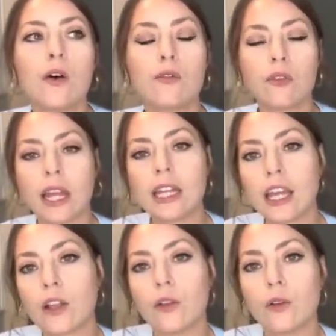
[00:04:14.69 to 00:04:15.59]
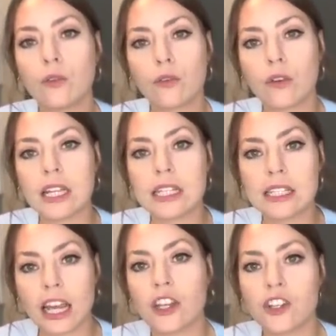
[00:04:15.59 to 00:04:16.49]
finding a gluten-free
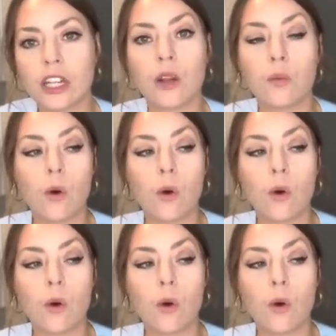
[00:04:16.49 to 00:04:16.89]
section in